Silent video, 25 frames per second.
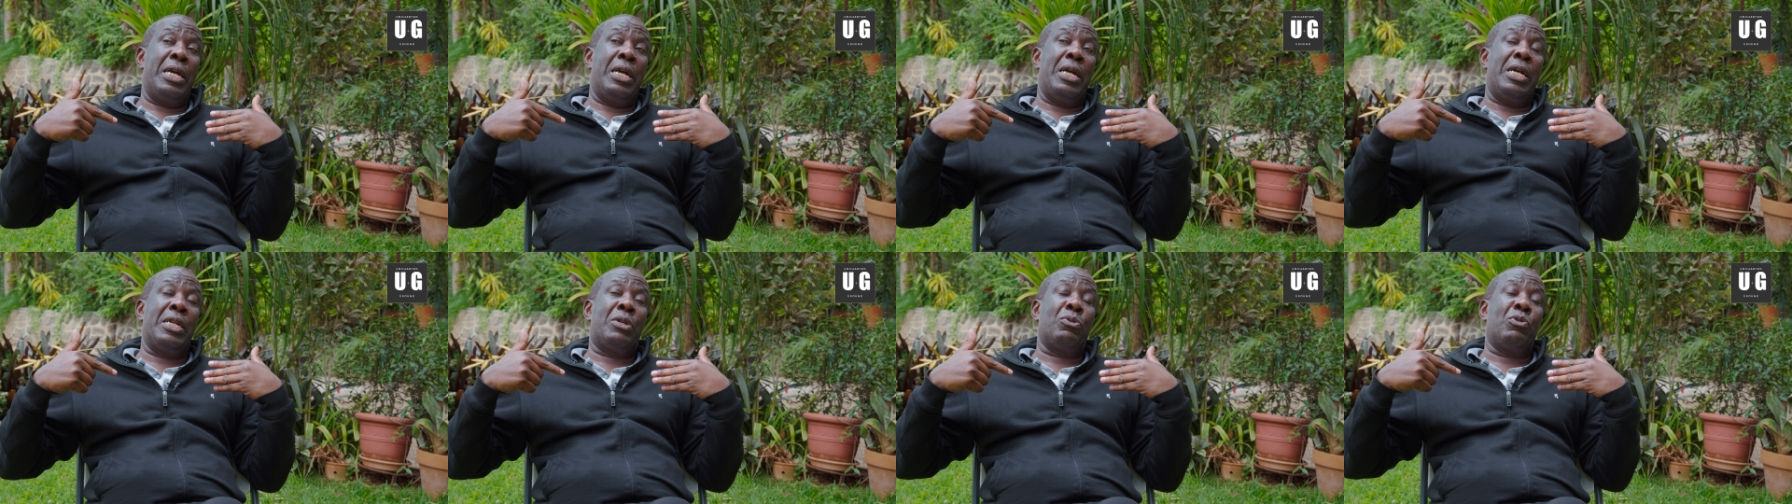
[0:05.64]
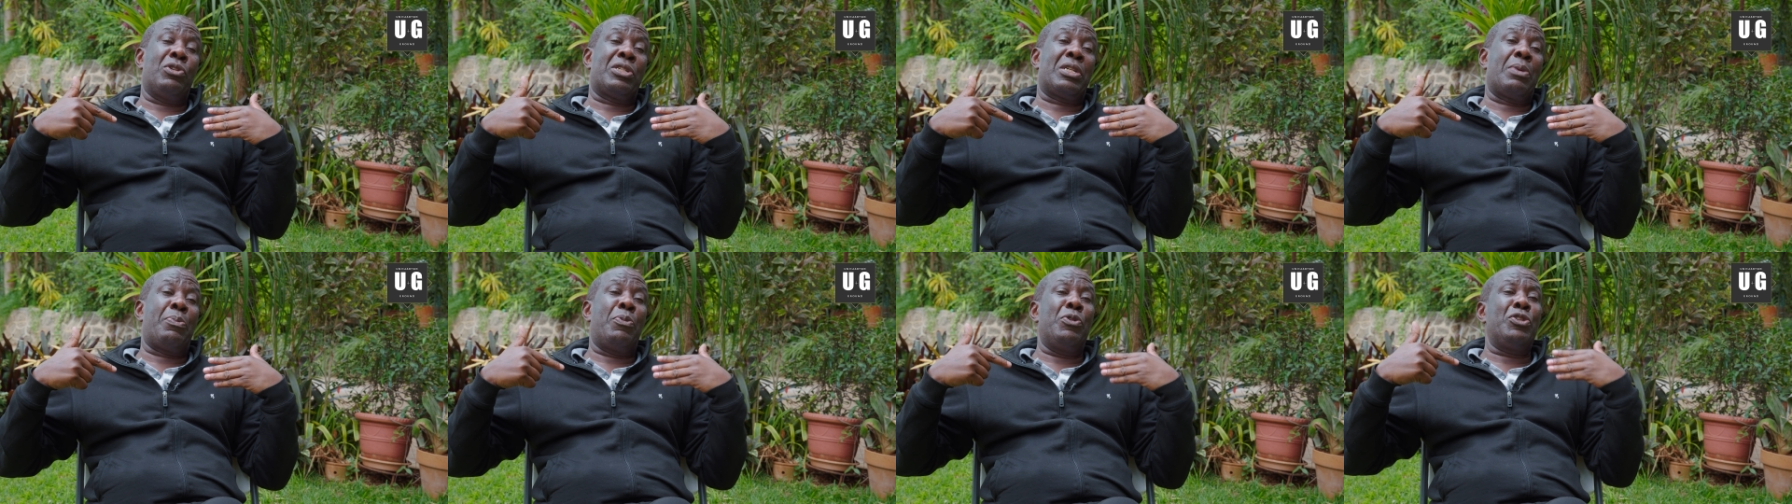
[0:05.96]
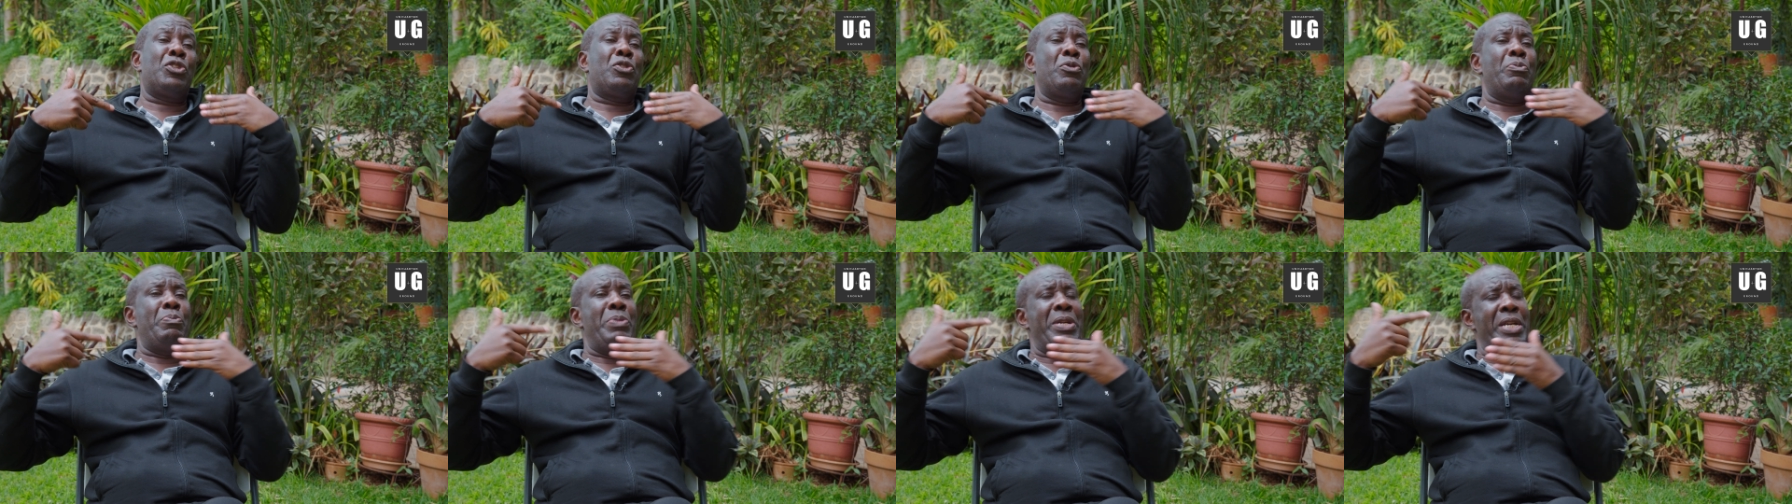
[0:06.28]
it was
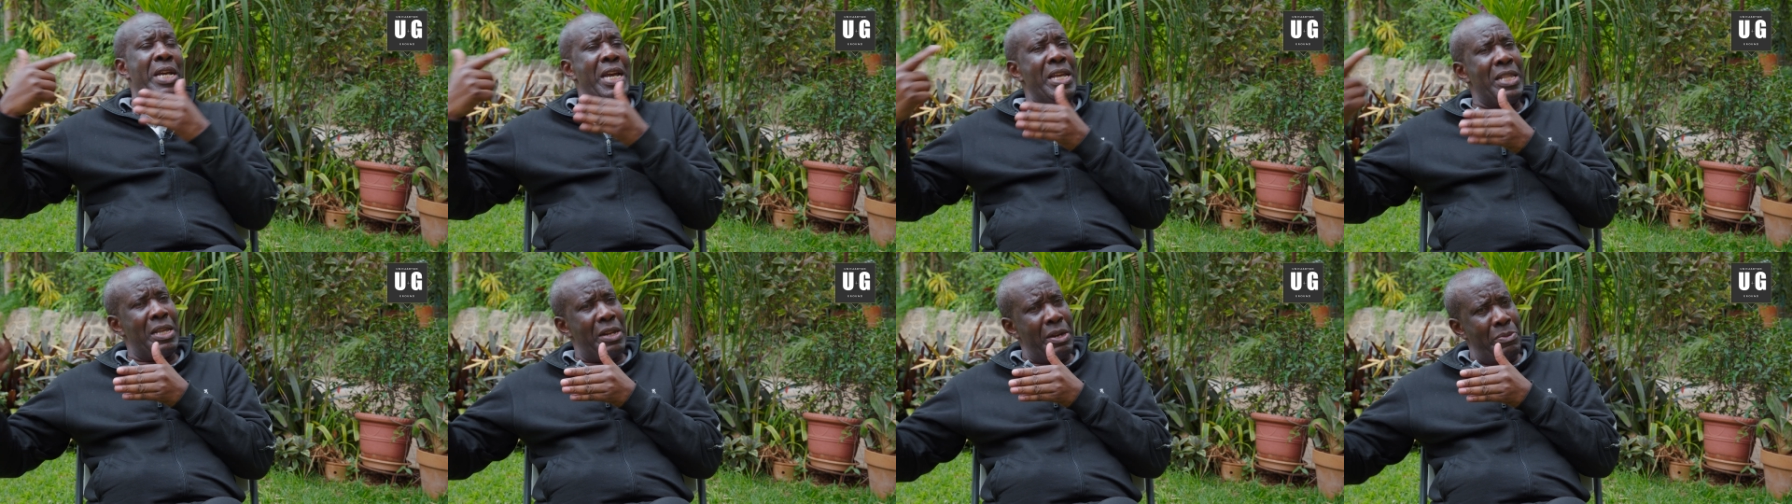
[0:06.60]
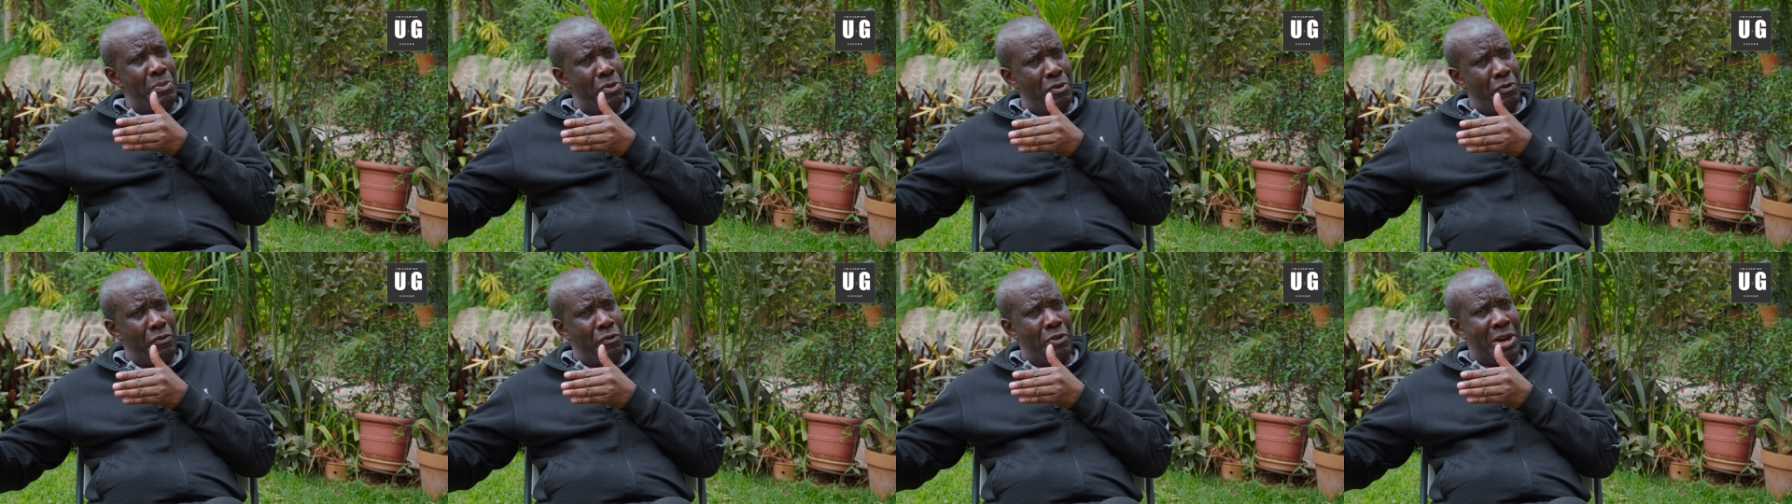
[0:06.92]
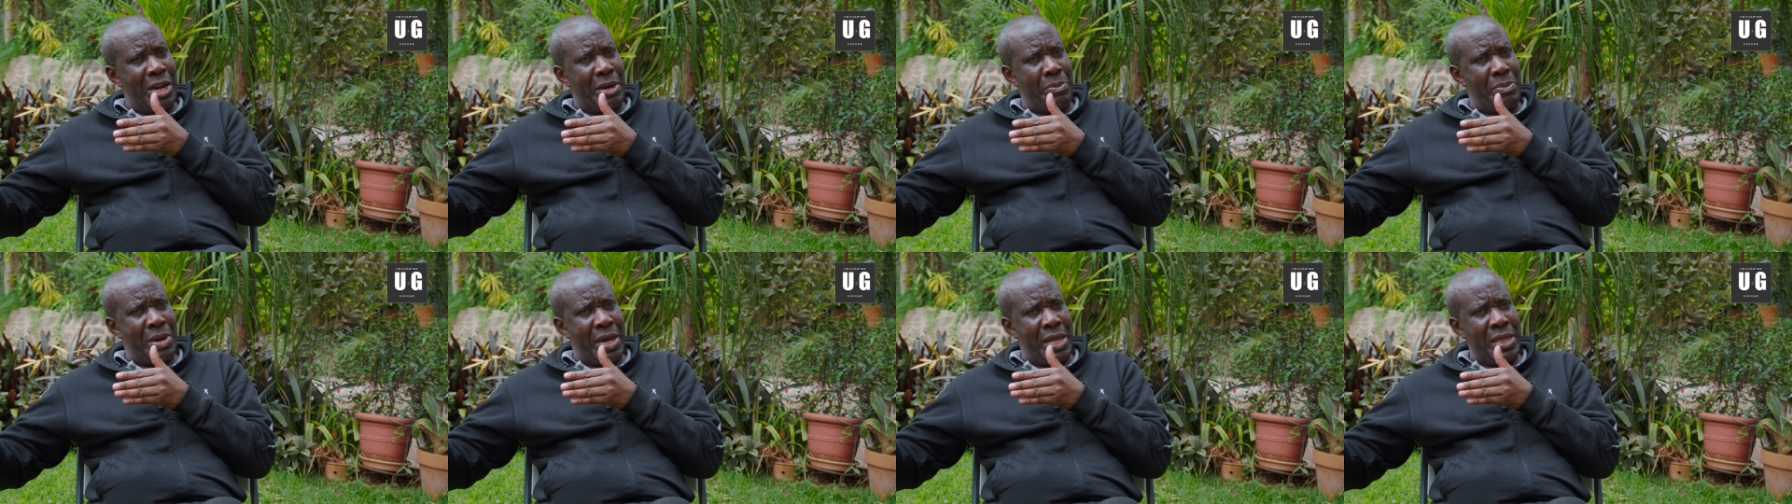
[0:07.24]
supposed to be either removed
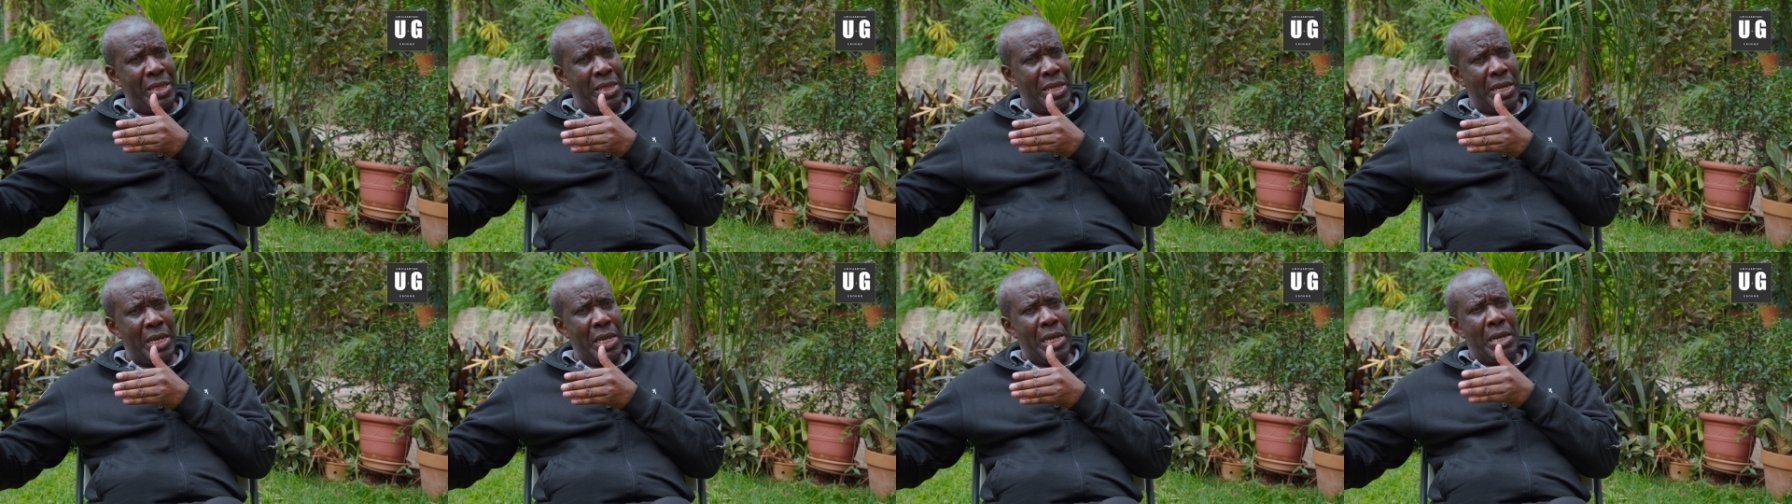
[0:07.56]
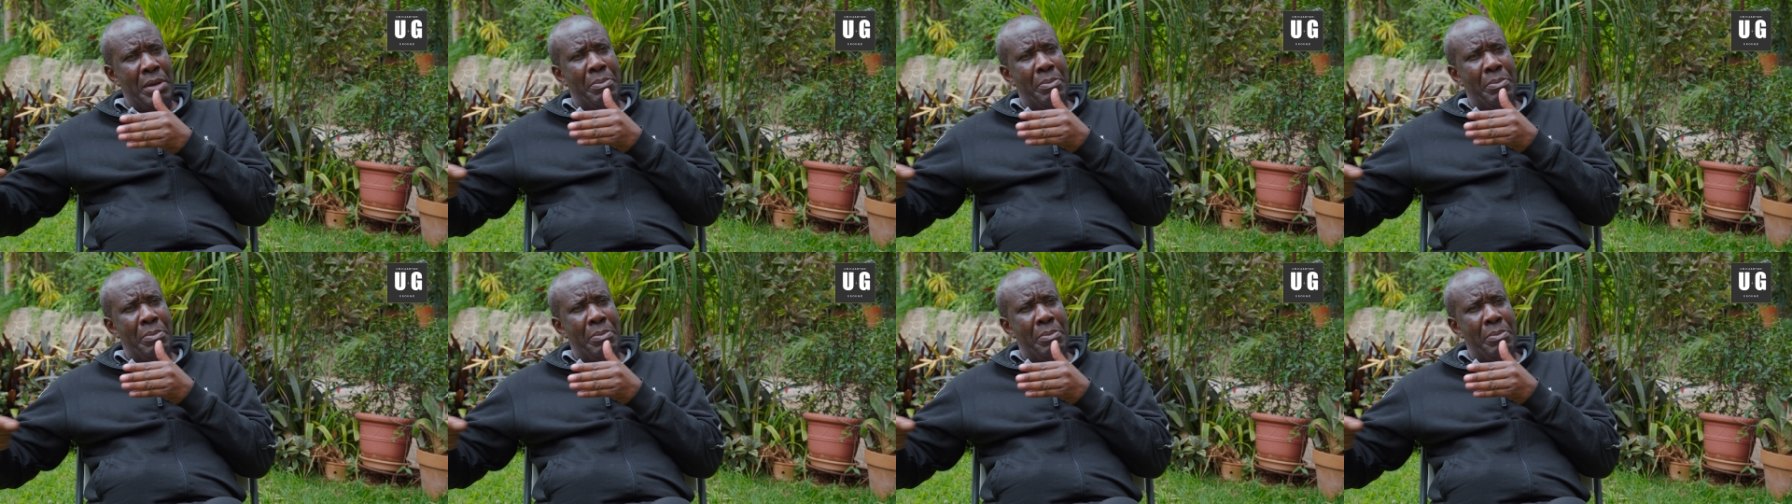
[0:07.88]
1 month,